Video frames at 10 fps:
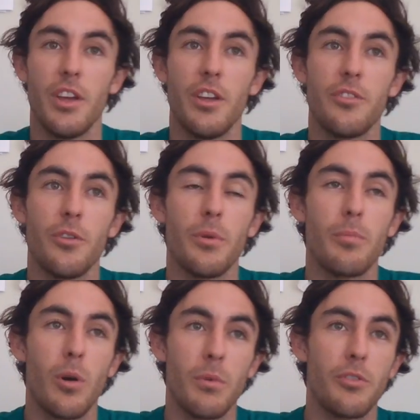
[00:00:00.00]
So we
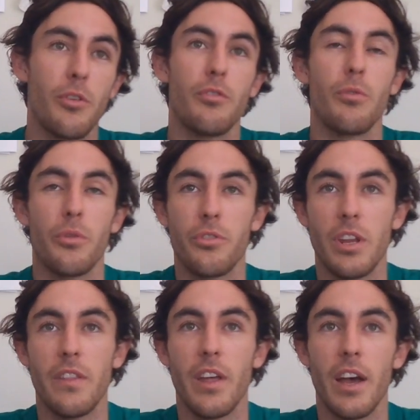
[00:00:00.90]
probably should have
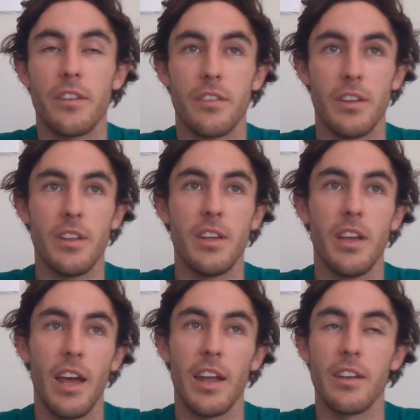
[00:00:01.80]
foreseen that
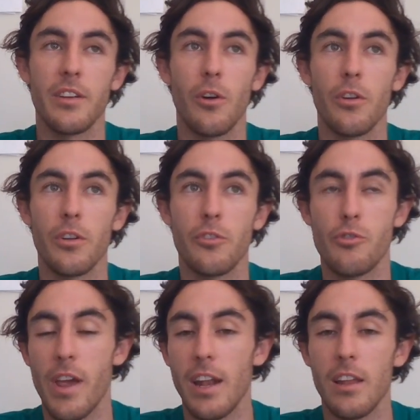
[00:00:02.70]
and got a
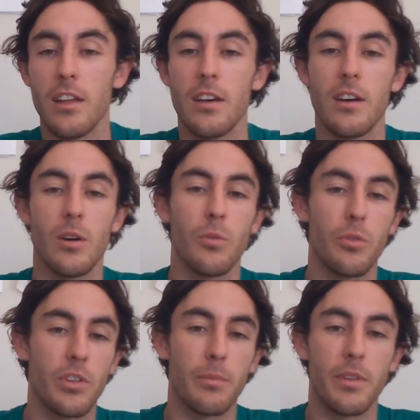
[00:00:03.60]
trailer or
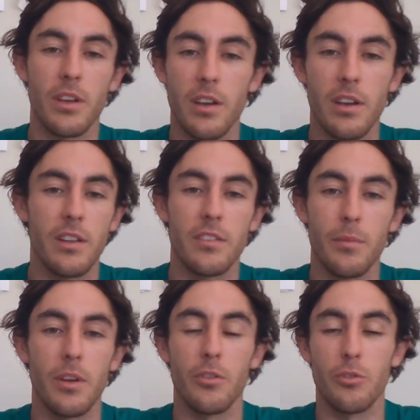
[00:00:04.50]
something
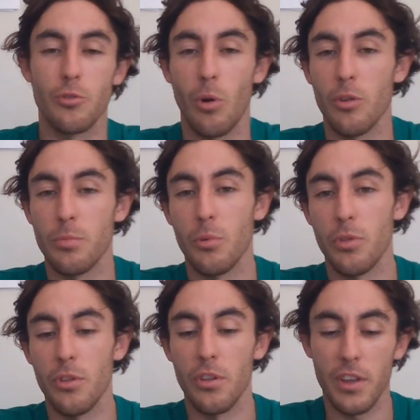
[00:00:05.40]
else to
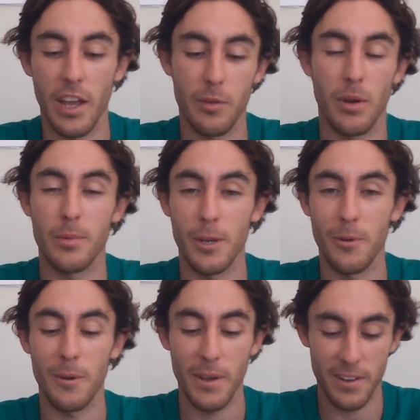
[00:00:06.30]
transport the gas pry. But
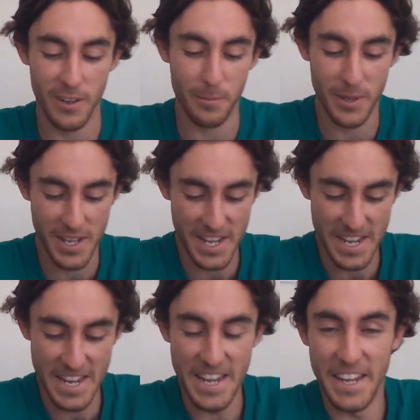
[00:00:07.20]
anyway, we ended up
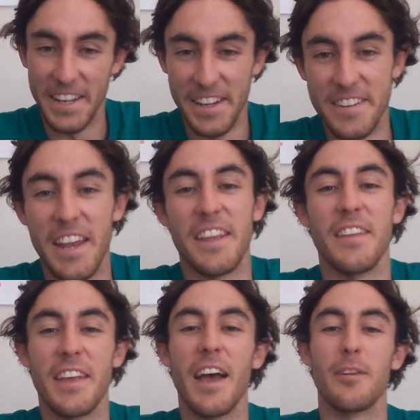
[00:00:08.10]
taking
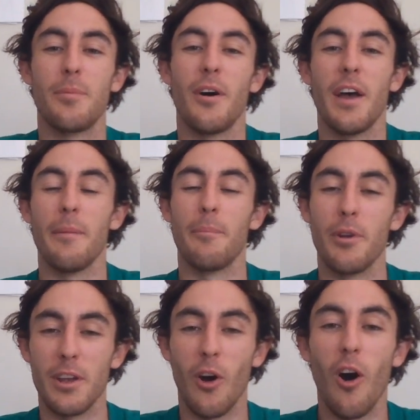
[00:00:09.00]
the gas pry and
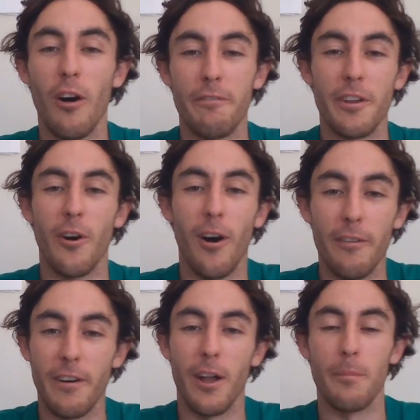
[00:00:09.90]
putting it half in,
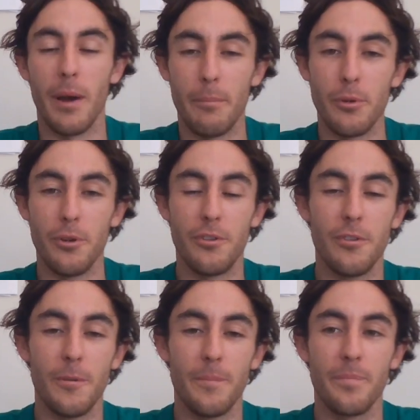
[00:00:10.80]
half out my
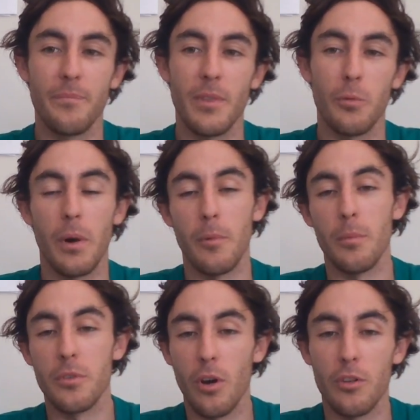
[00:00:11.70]
boot, my
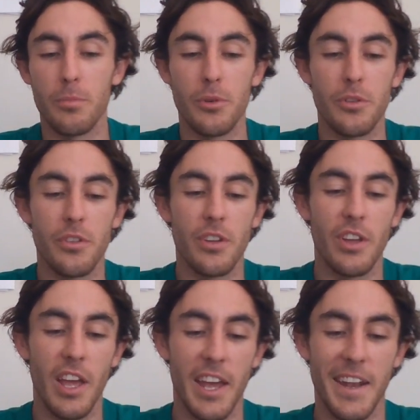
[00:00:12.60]
mom's car's boot,
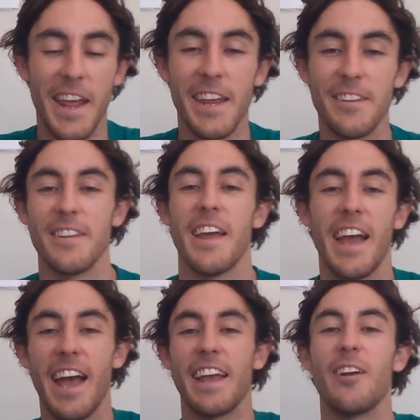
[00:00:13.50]
and Aiden
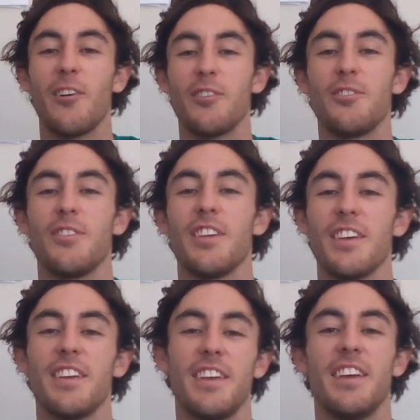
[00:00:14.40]
hanging on to
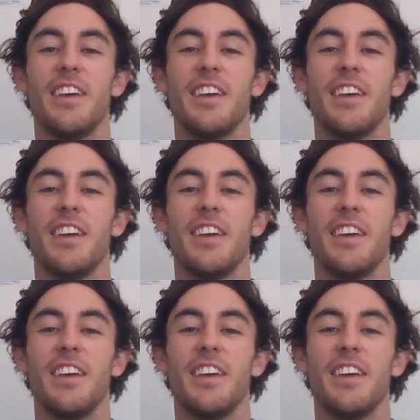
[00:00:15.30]
the